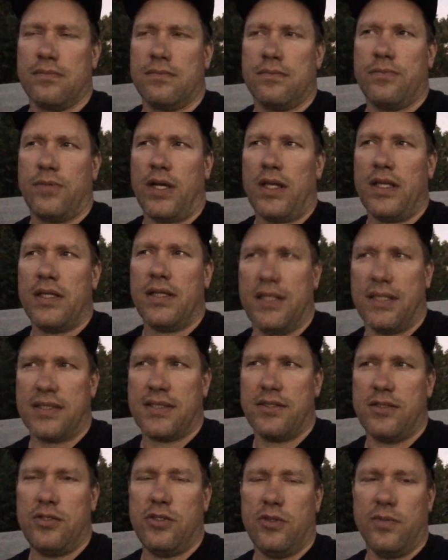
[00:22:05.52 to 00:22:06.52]
probably less
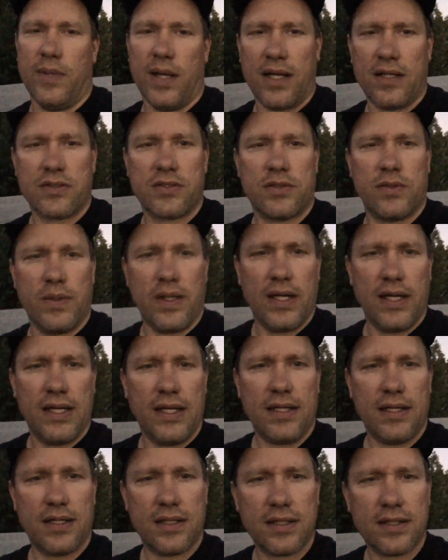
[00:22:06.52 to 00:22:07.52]
than 2 miles away
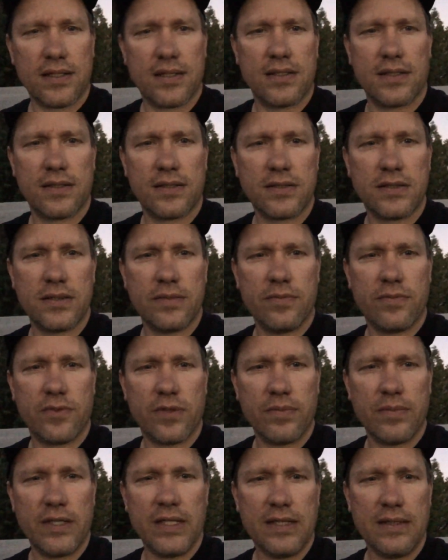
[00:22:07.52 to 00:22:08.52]

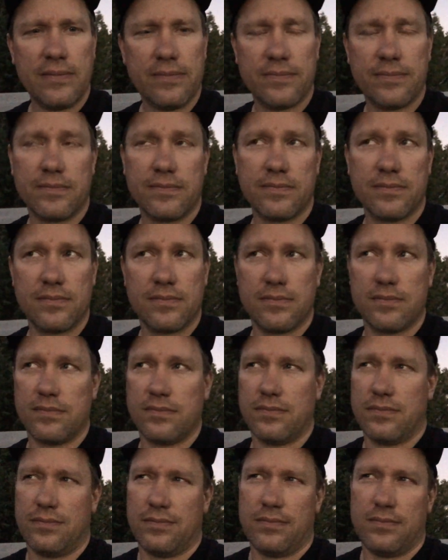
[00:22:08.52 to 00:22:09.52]
from me.
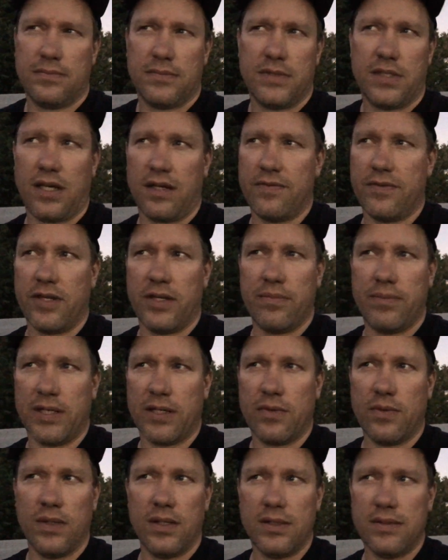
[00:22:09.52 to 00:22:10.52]
Not a very big
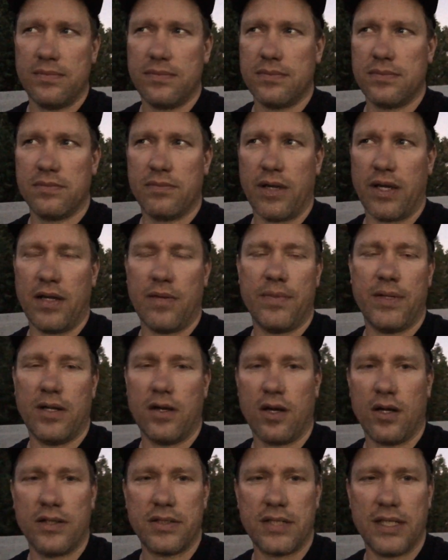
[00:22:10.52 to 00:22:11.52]
one. Might have been
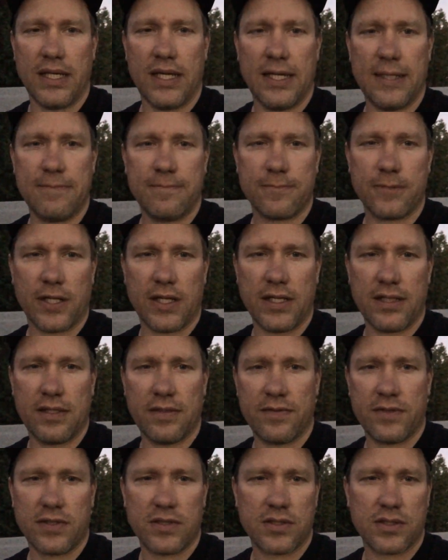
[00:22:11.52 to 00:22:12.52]
hard to hit, right? If
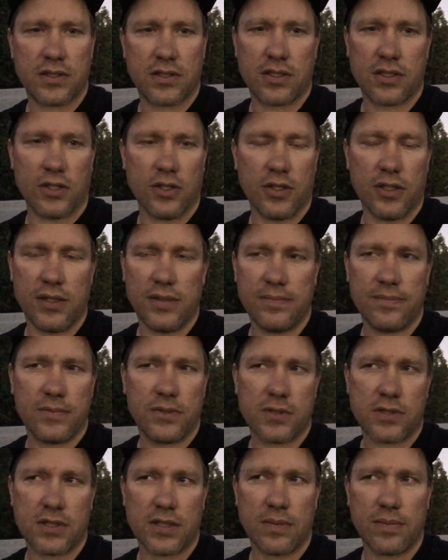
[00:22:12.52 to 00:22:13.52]
there's a current or
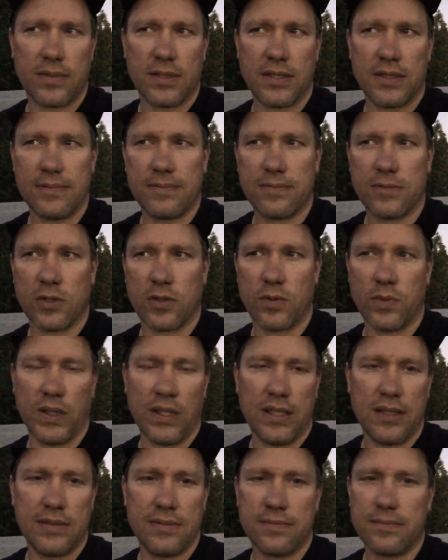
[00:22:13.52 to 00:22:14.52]
something, or
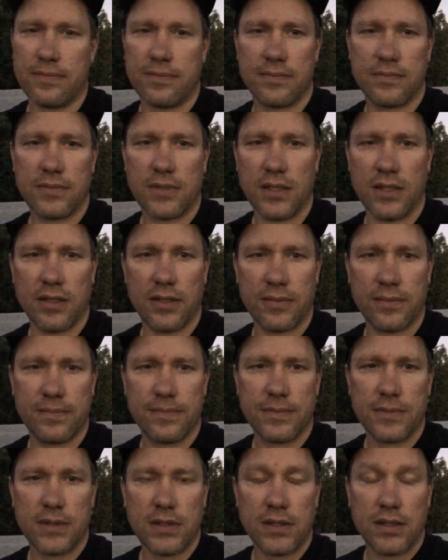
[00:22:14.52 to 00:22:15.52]
wind, you know.
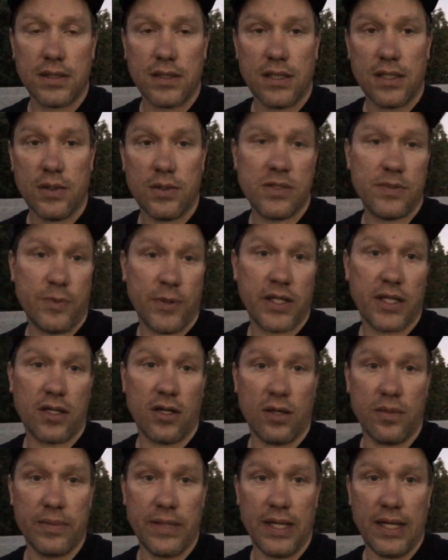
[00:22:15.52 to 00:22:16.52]
It was a pretty
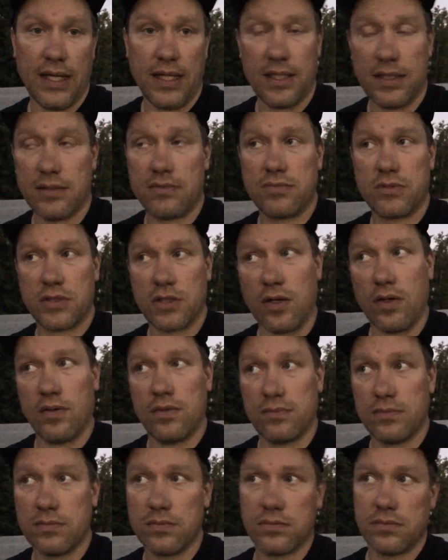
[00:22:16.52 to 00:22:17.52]
calm day, so
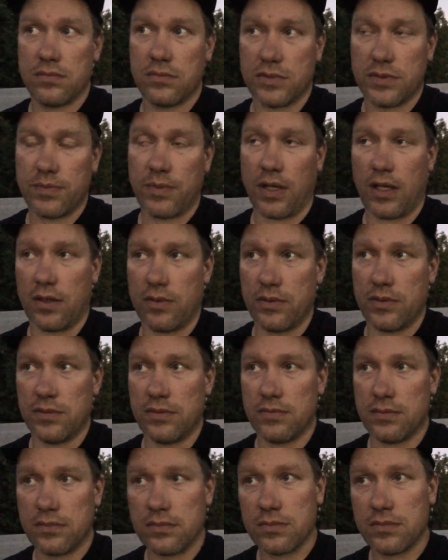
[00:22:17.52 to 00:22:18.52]
it's probably wouldn't.
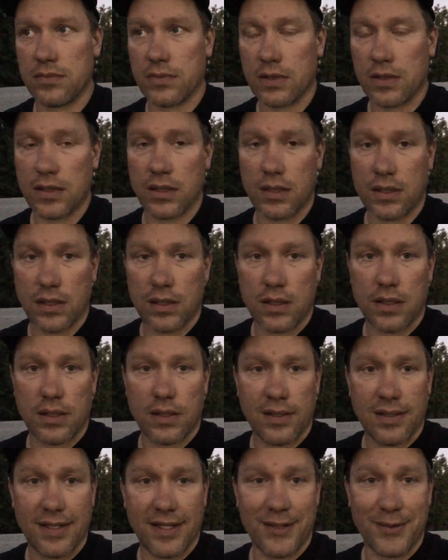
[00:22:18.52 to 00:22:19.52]

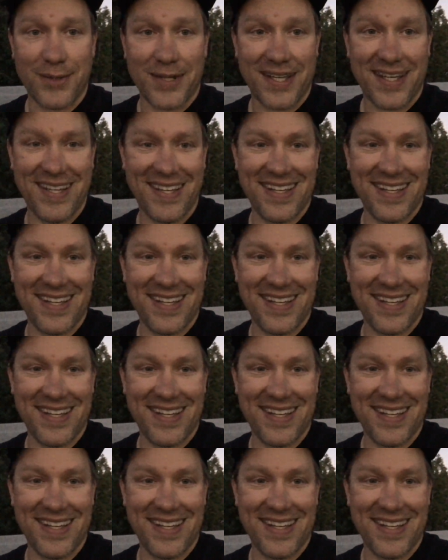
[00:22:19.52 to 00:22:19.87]
Anyway.